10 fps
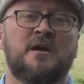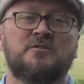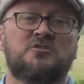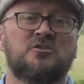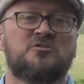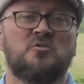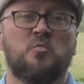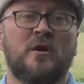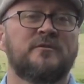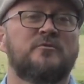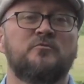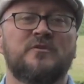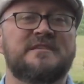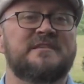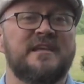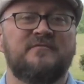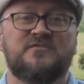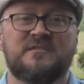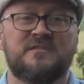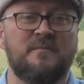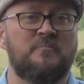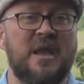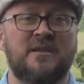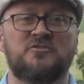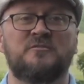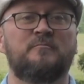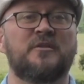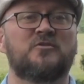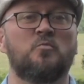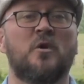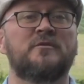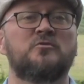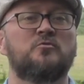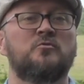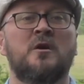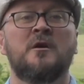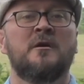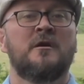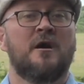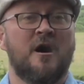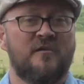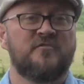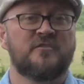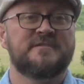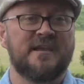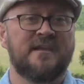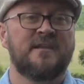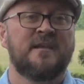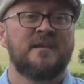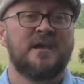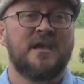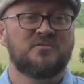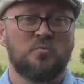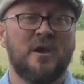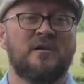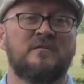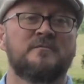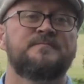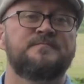Not just the one who receives compassion, but the one who offers it as well.